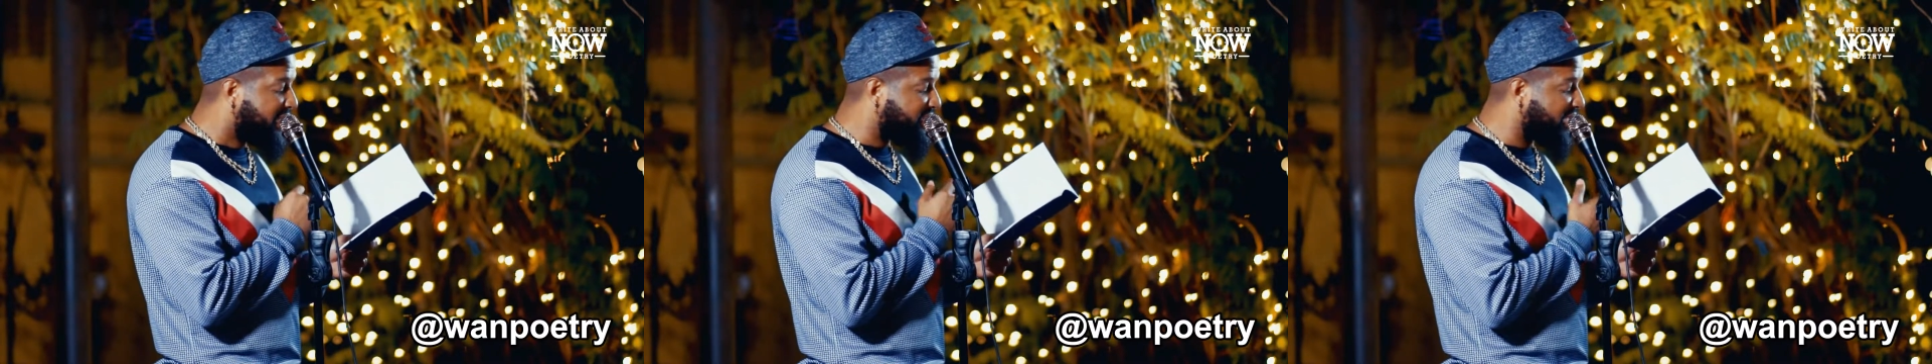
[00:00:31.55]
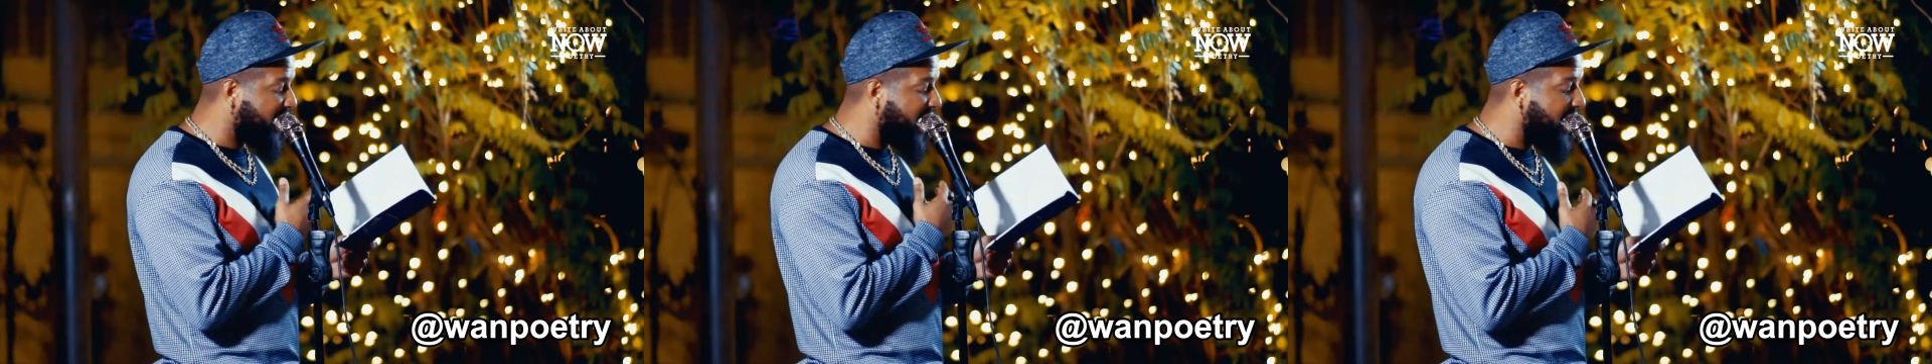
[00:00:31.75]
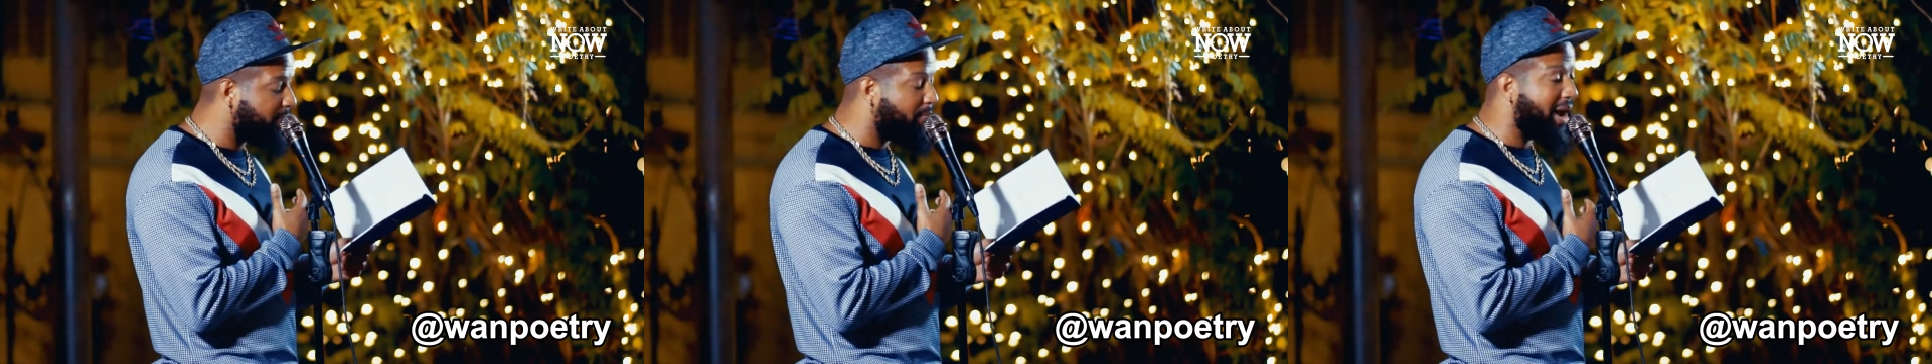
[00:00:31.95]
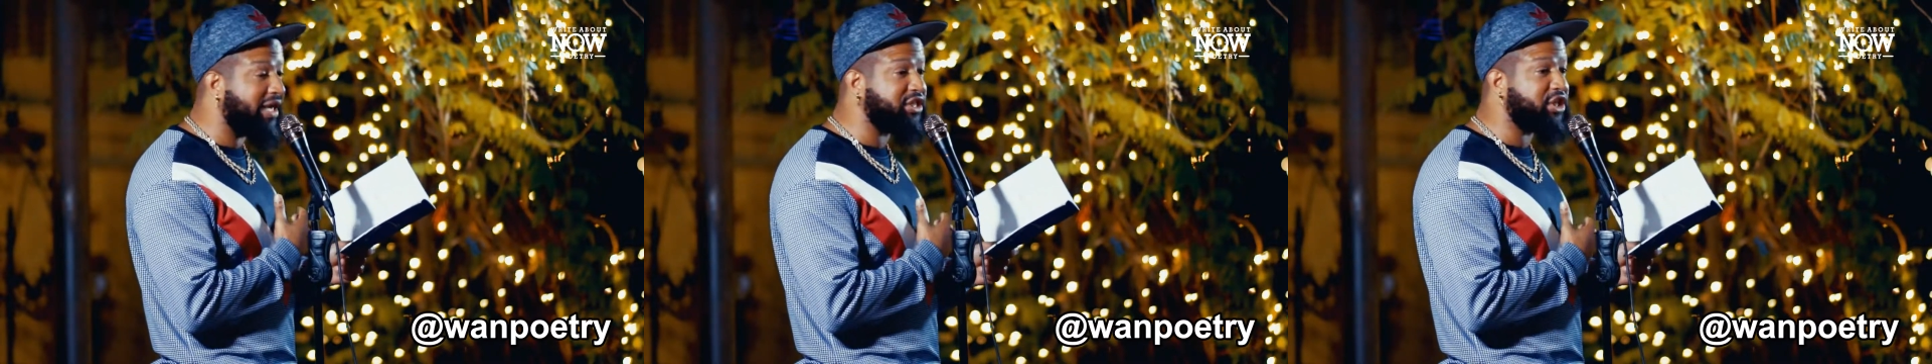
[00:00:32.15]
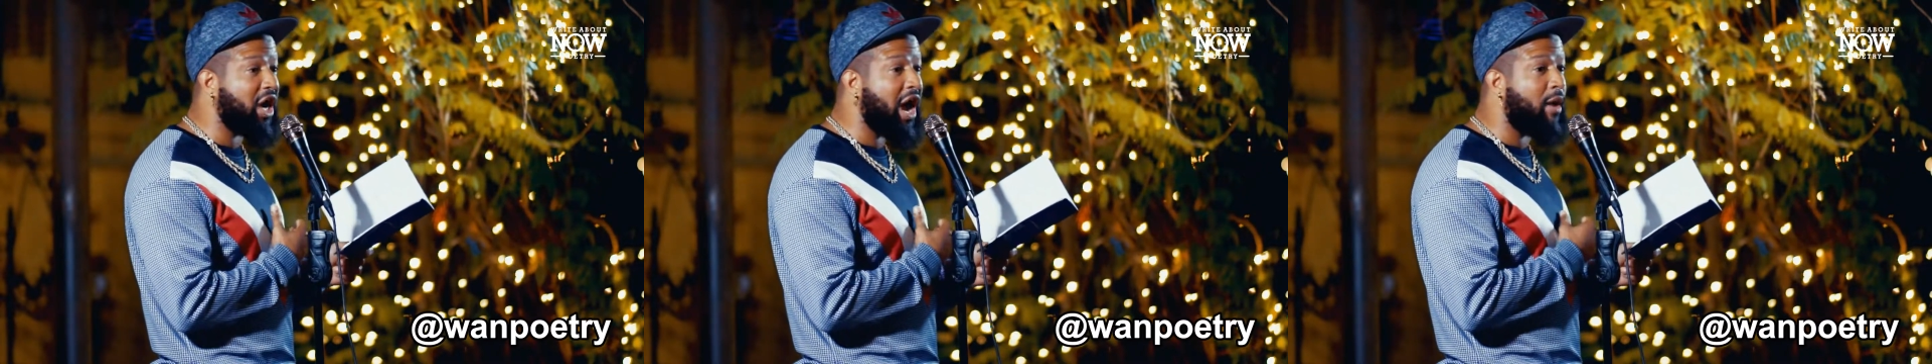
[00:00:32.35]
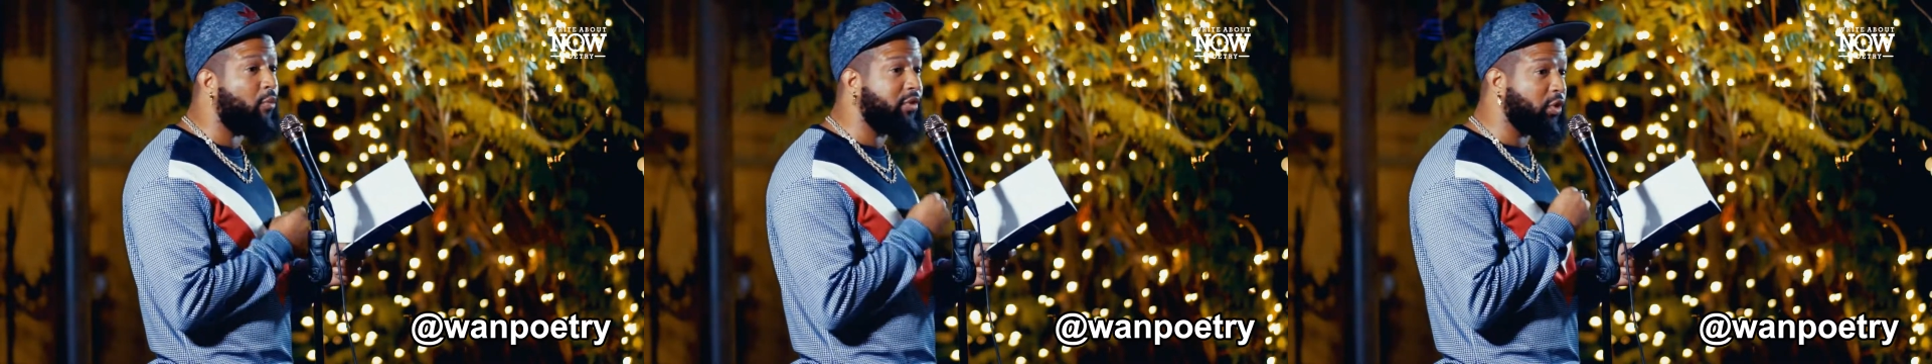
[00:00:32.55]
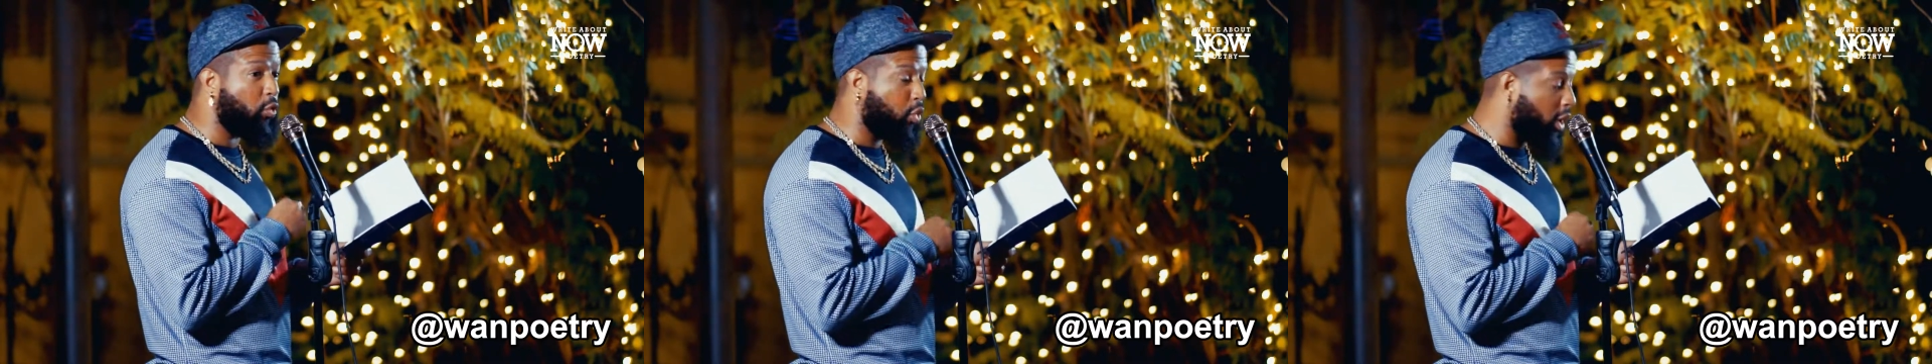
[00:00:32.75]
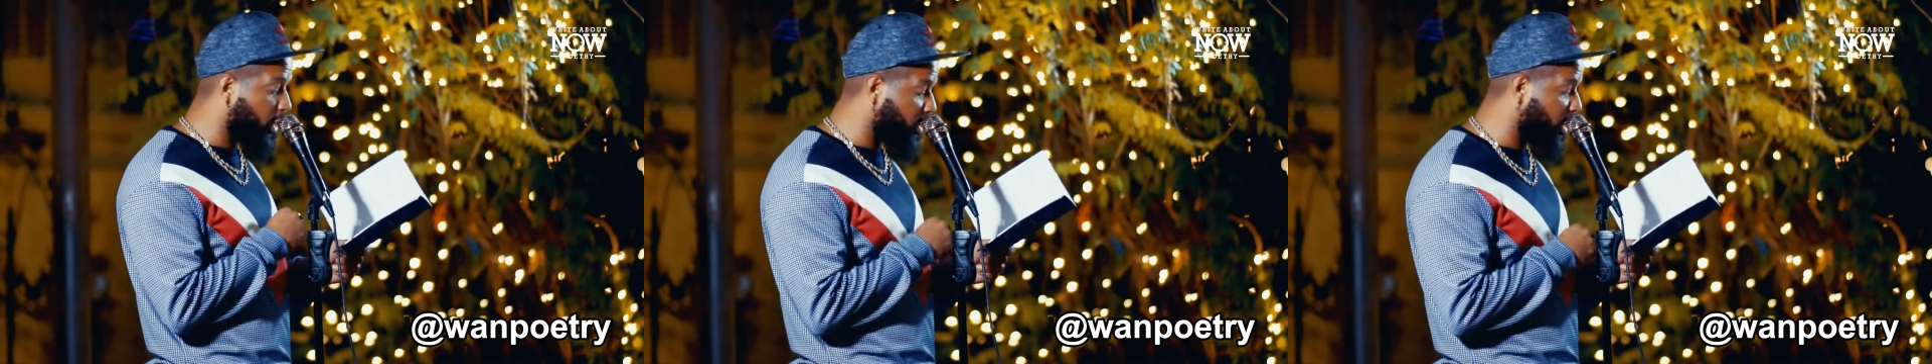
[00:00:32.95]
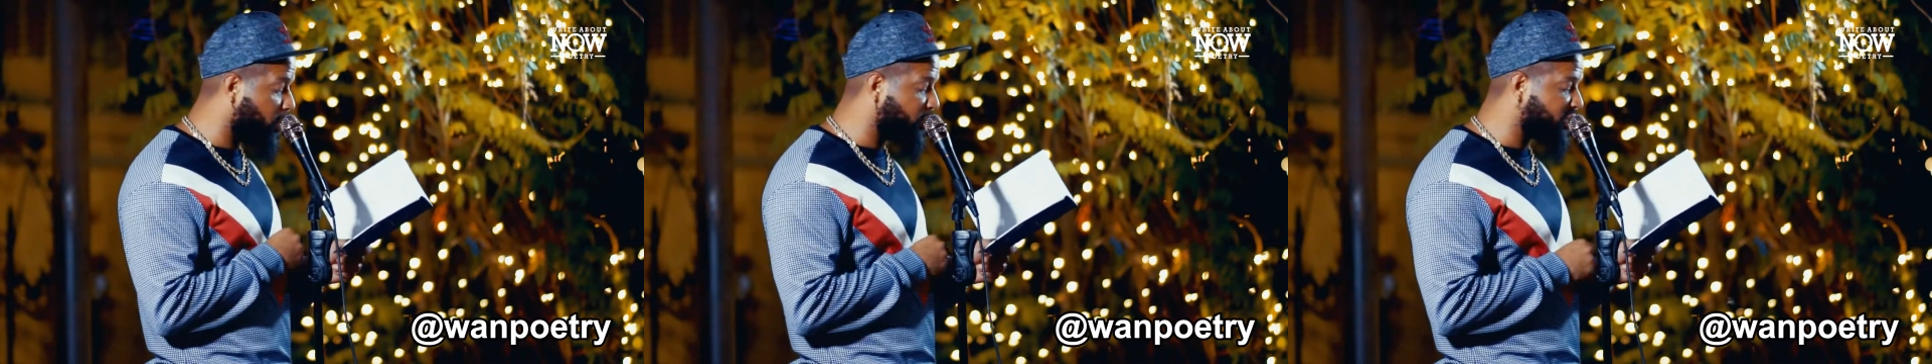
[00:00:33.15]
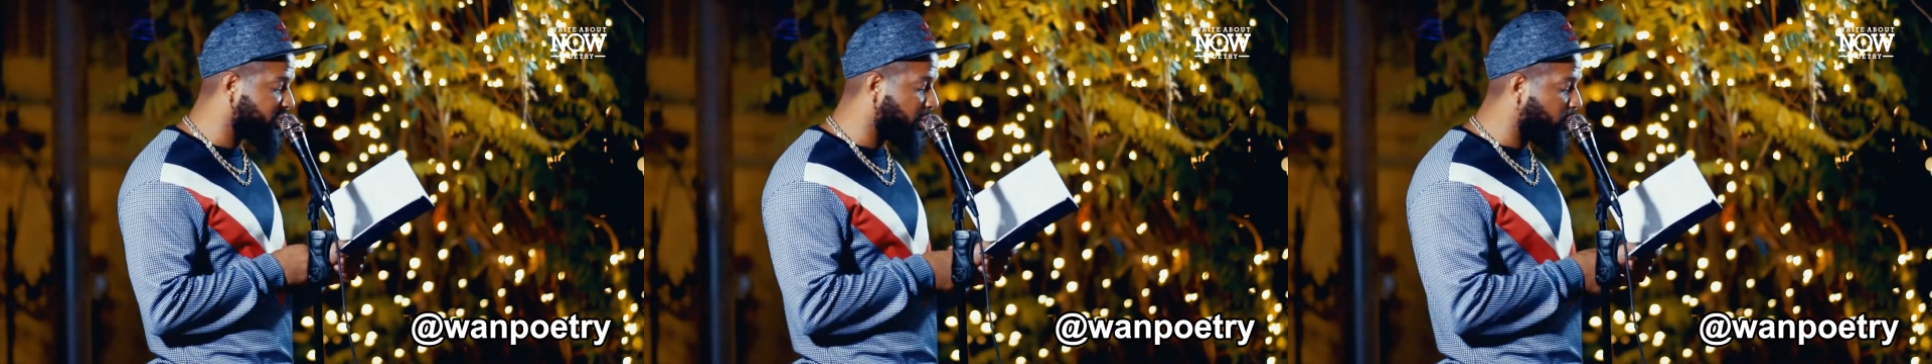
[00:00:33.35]
to hate my job. When the
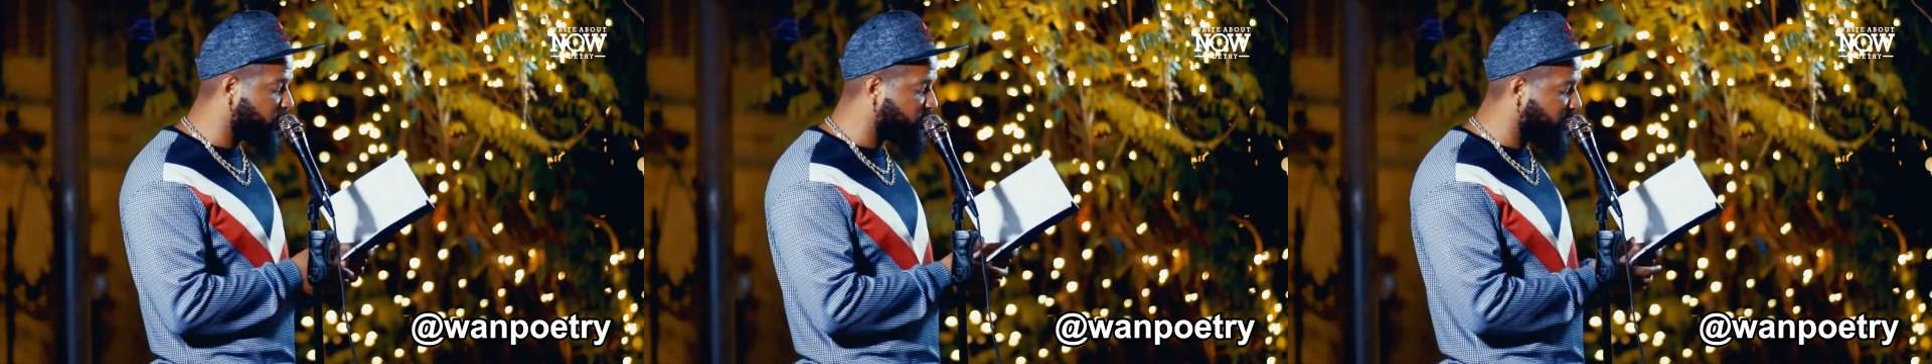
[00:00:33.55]
workload slows